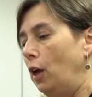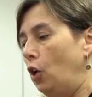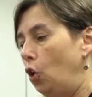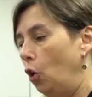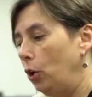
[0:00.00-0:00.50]

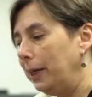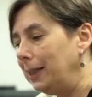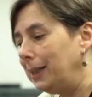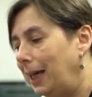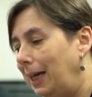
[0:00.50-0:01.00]
For
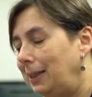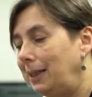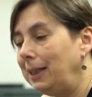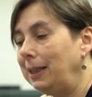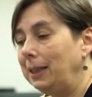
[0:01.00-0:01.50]
those
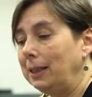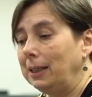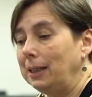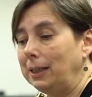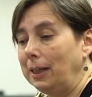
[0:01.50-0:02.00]
who have
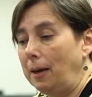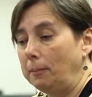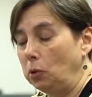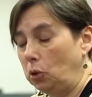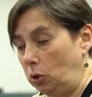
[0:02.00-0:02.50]
already
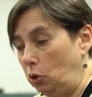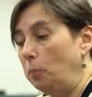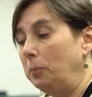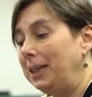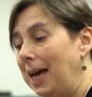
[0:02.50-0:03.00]

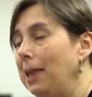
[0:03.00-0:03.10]
mastered